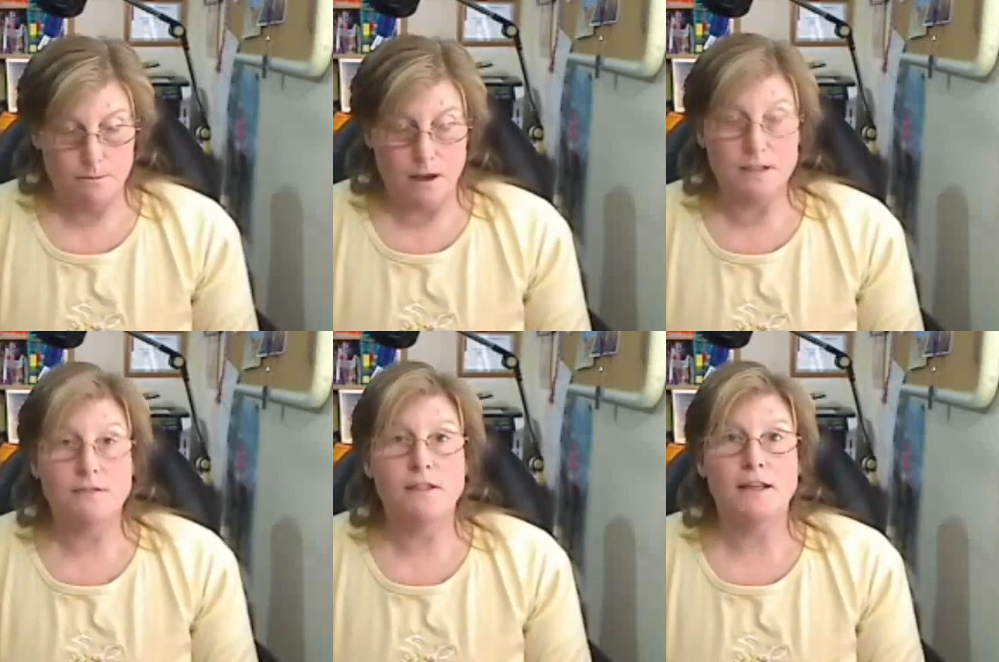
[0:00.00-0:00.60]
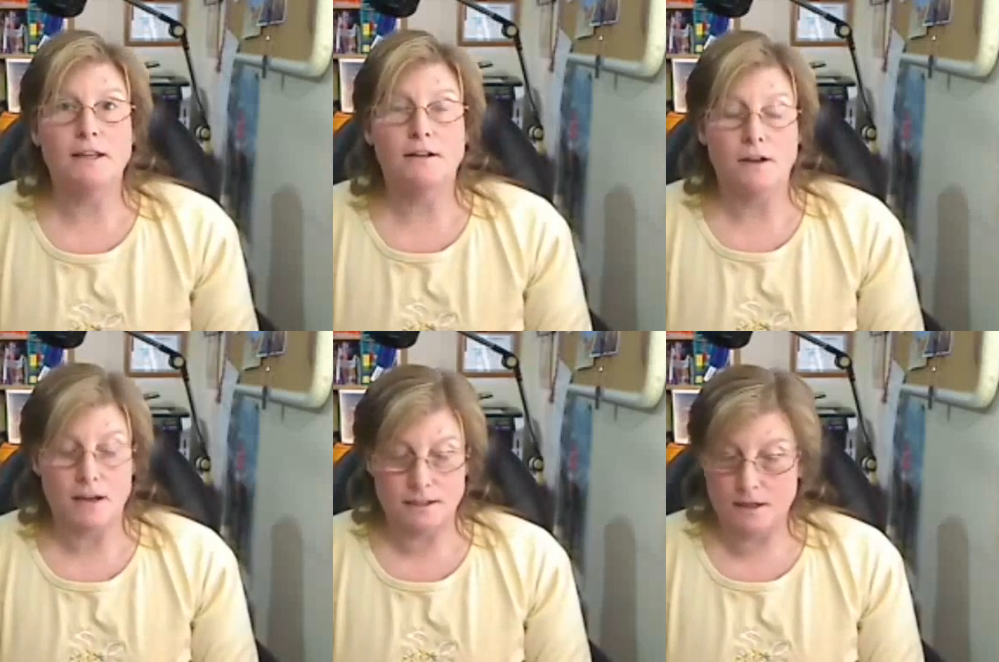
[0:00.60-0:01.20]
Positive thinking, they're
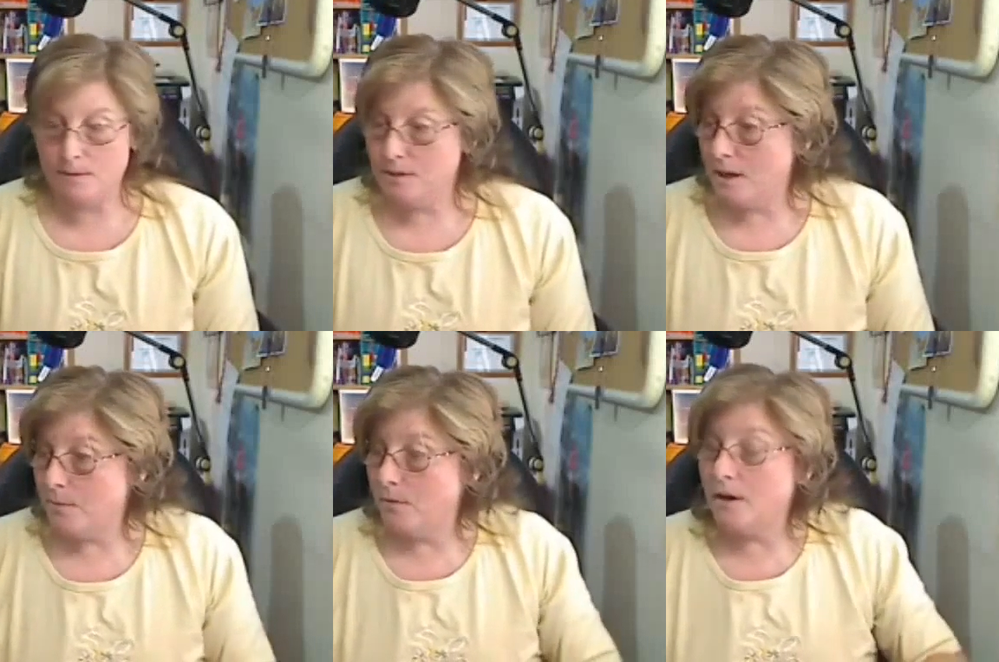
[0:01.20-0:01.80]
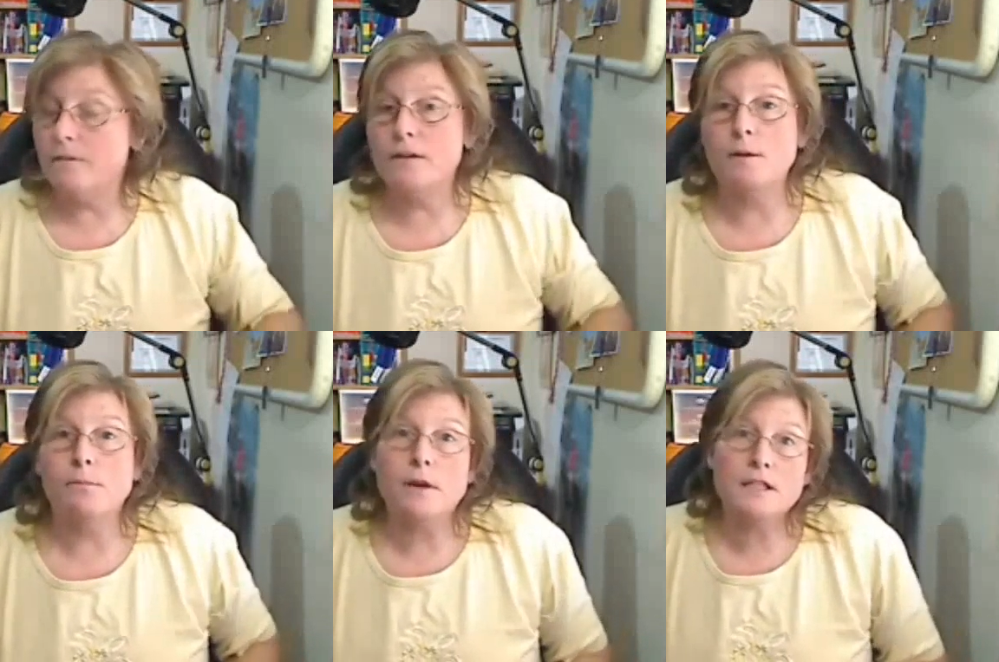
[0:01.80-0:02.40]
not sign-ups yet, but whenever
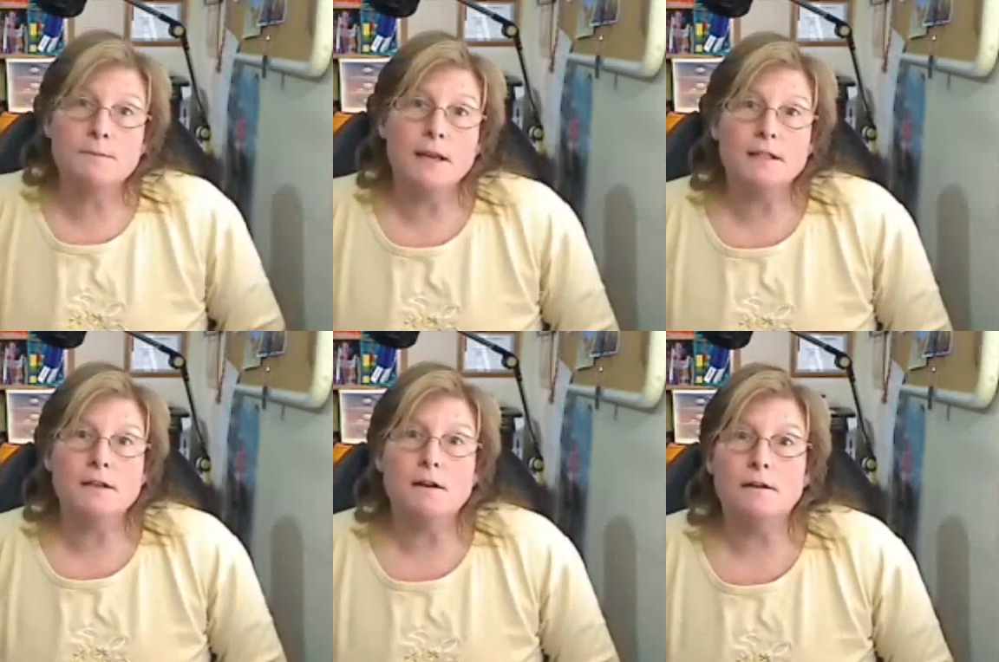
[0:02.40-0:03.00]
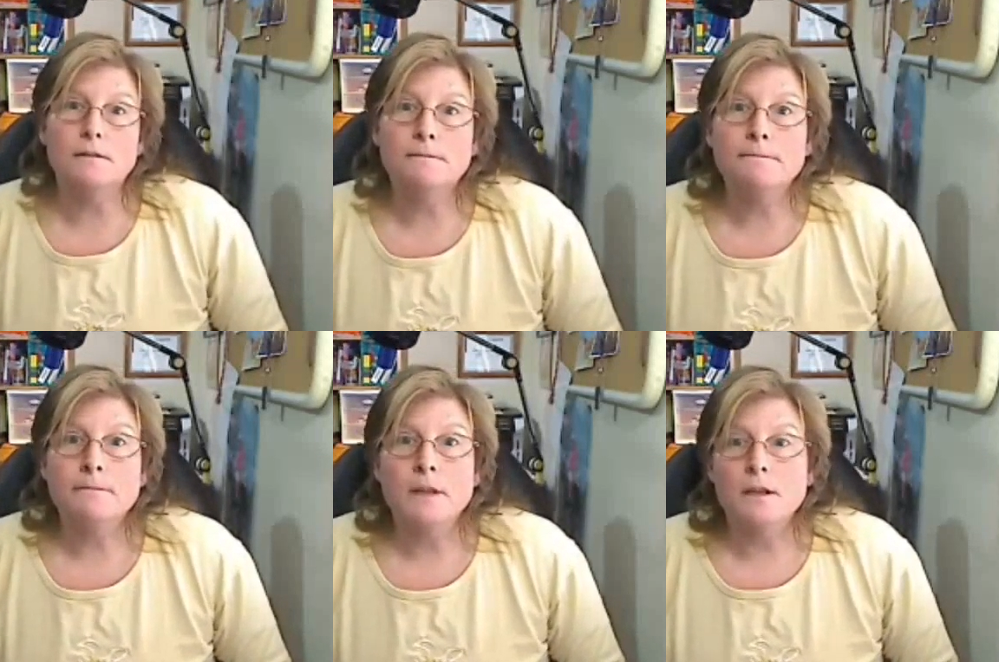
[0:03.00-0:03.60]
your prospects call,
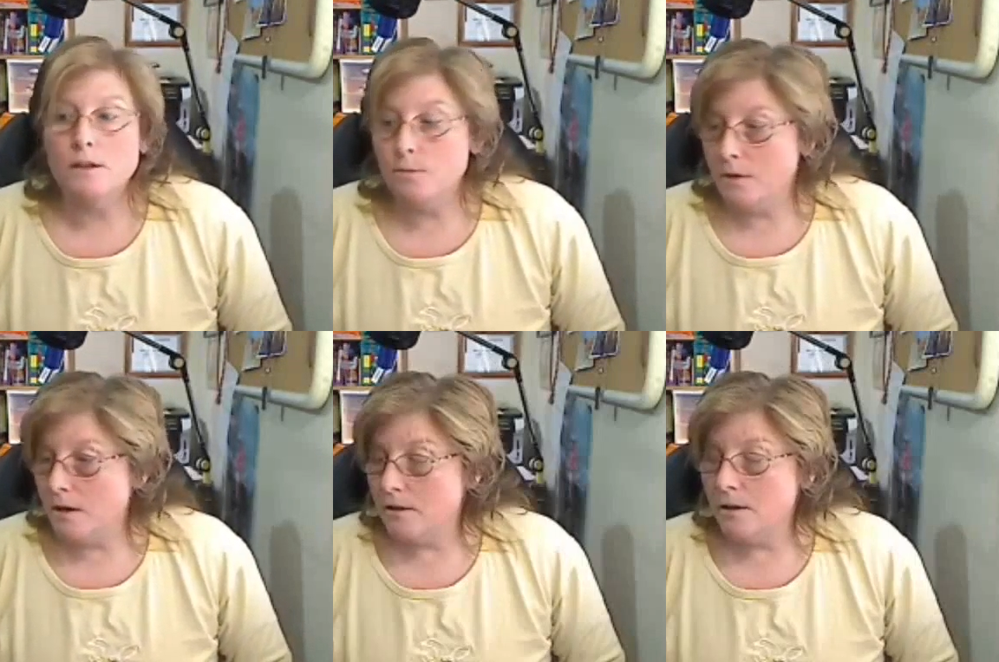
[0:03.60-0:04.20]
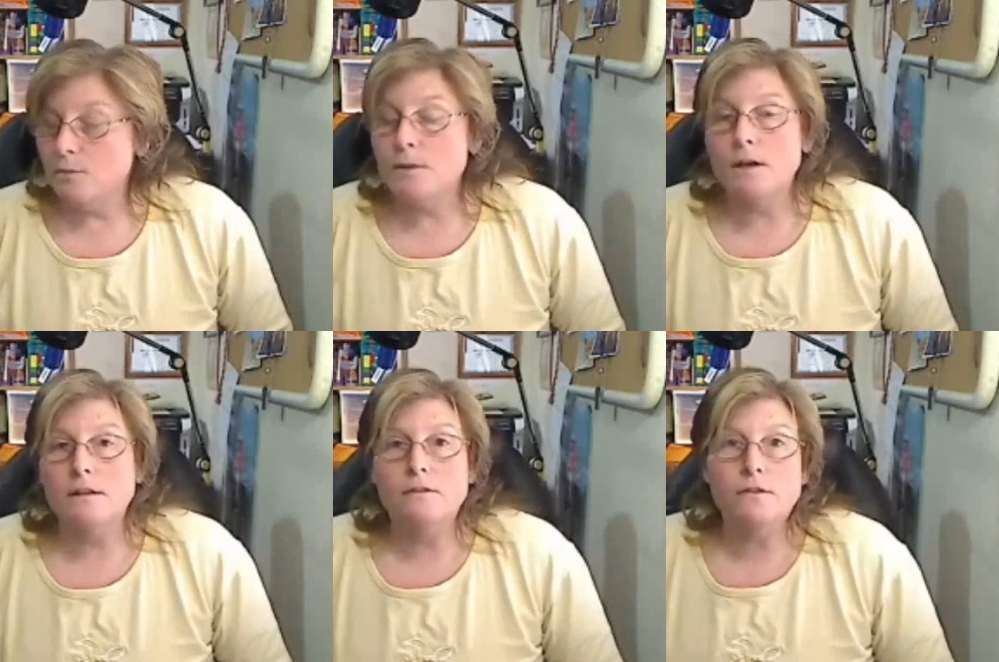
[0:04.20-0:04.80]
you'll be on you'll be
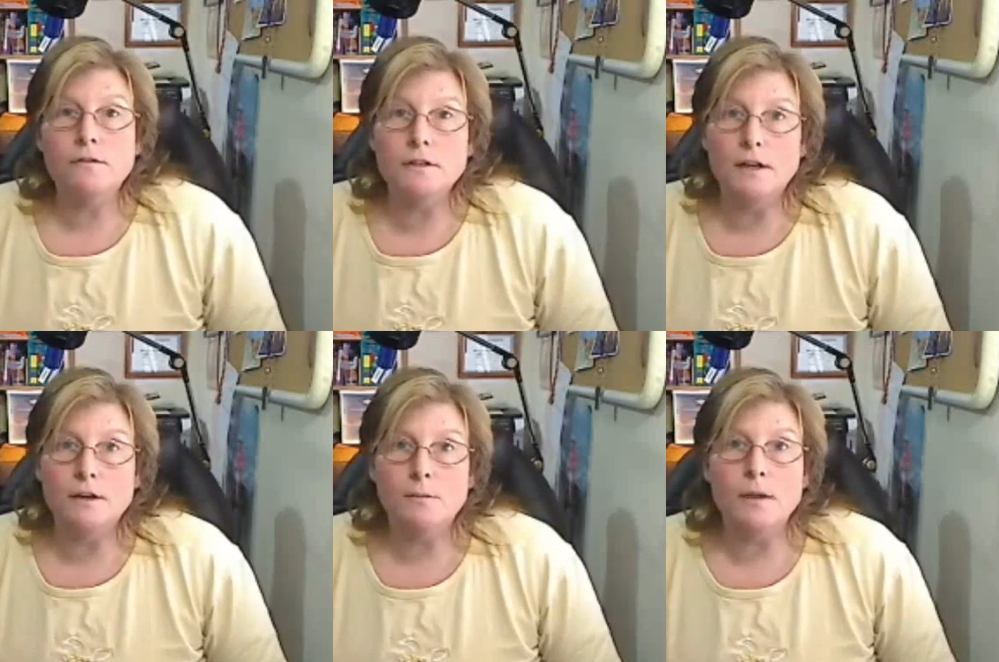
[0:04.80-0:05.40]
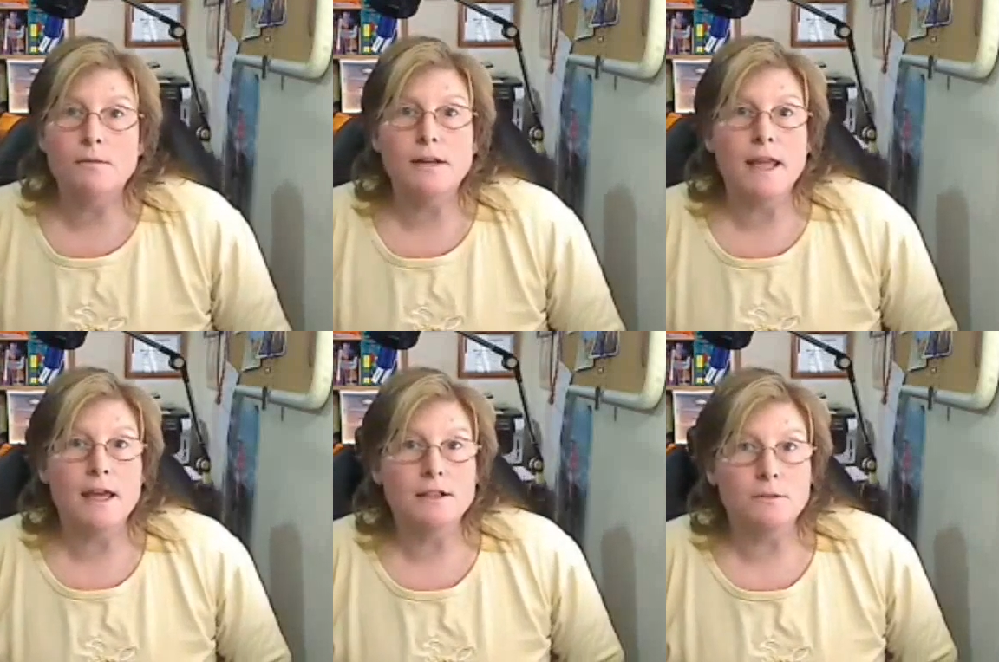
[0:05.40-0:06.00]
on the phone there you'll be able to
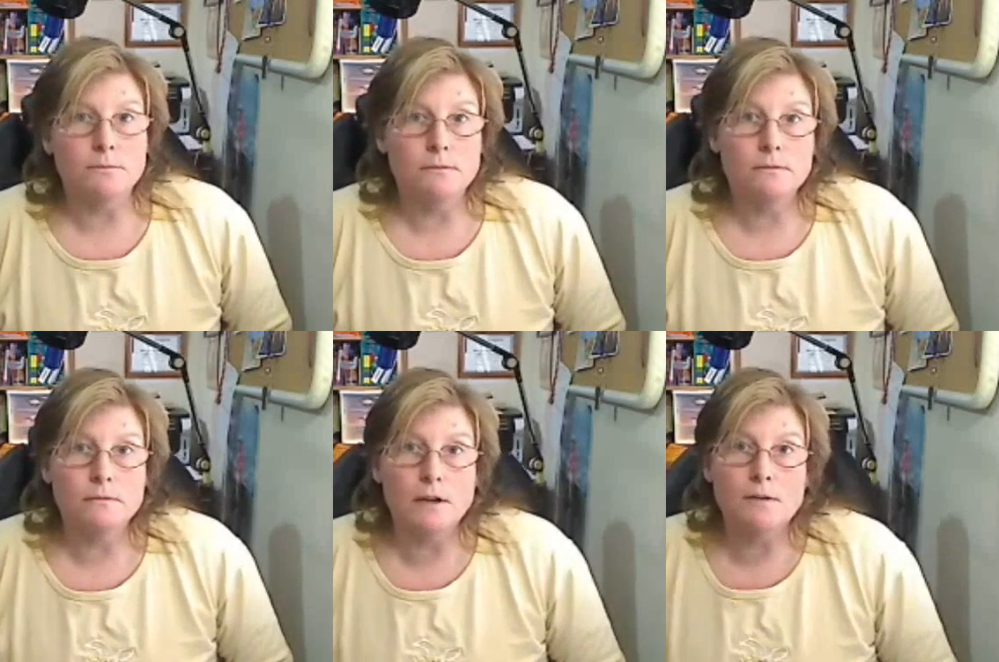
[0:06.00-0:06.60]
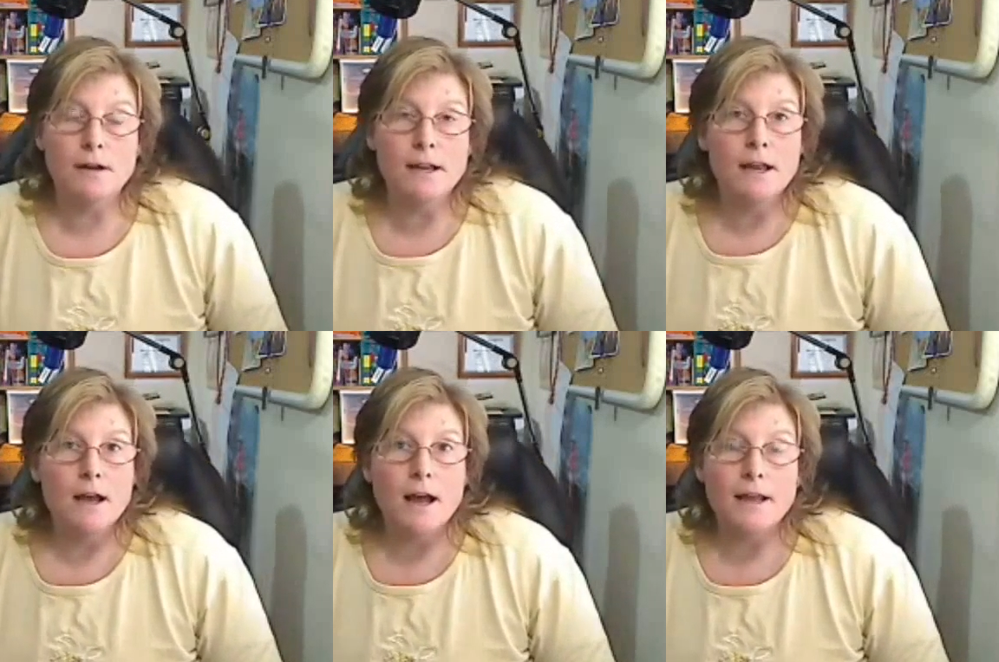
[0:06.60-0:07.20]
catch them right away
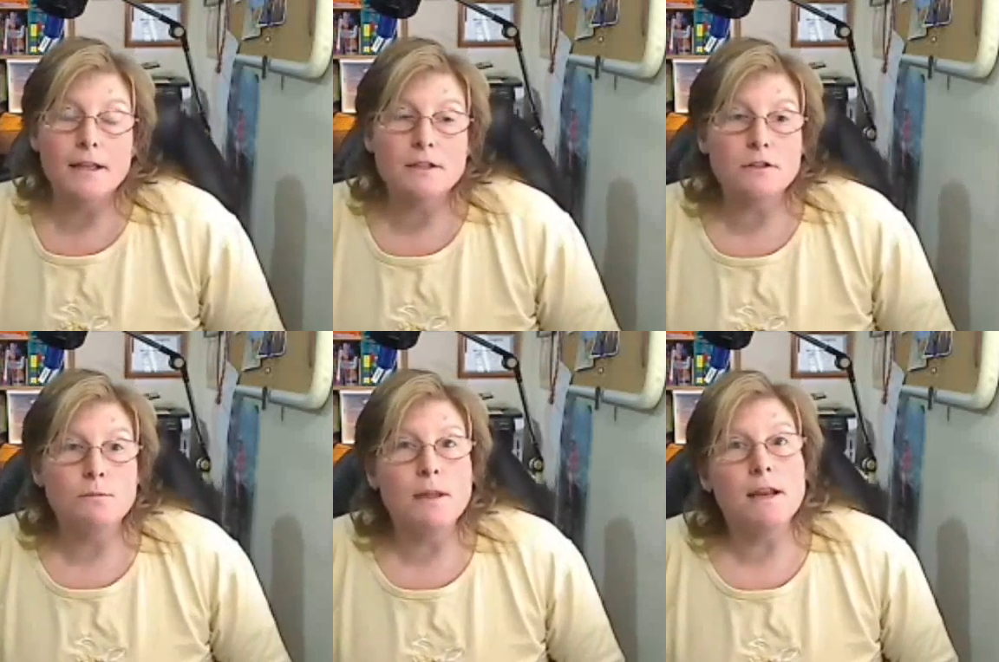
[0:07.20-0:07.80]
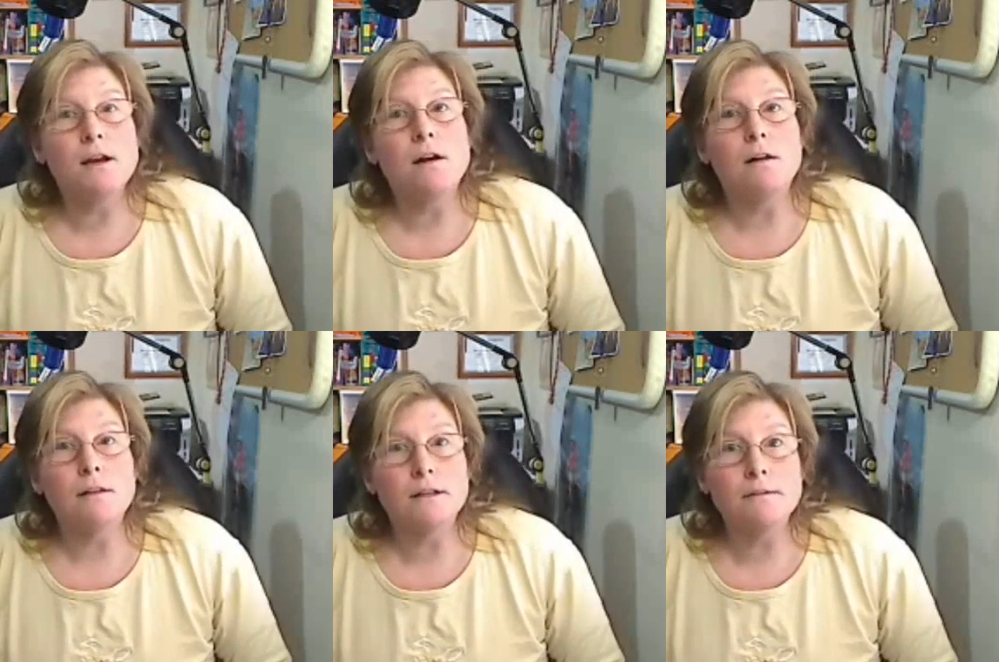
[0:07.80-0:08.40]
i get so many
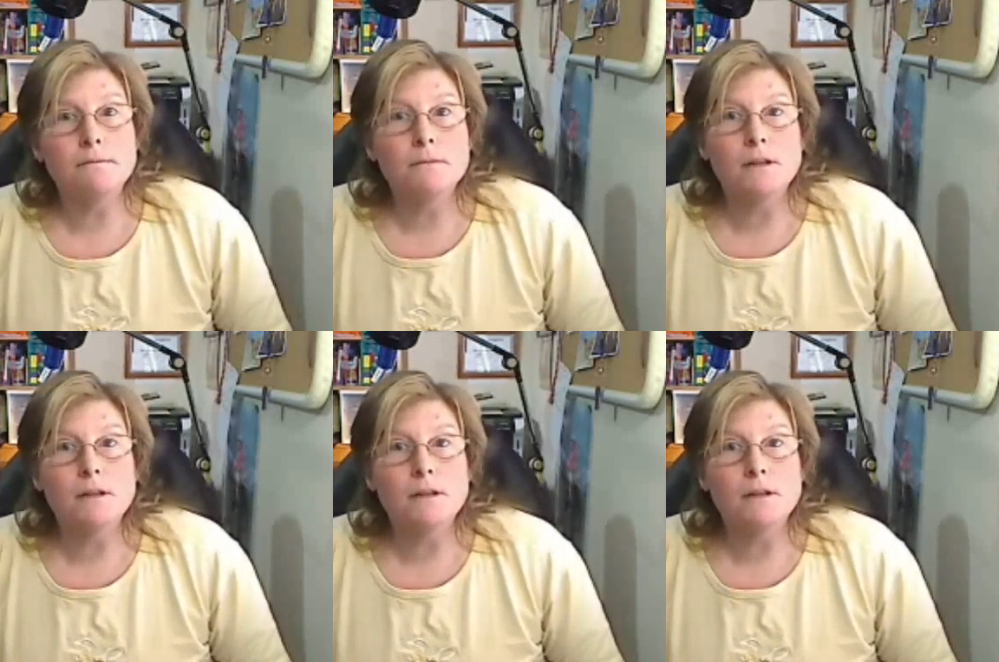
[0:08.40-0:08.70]
calling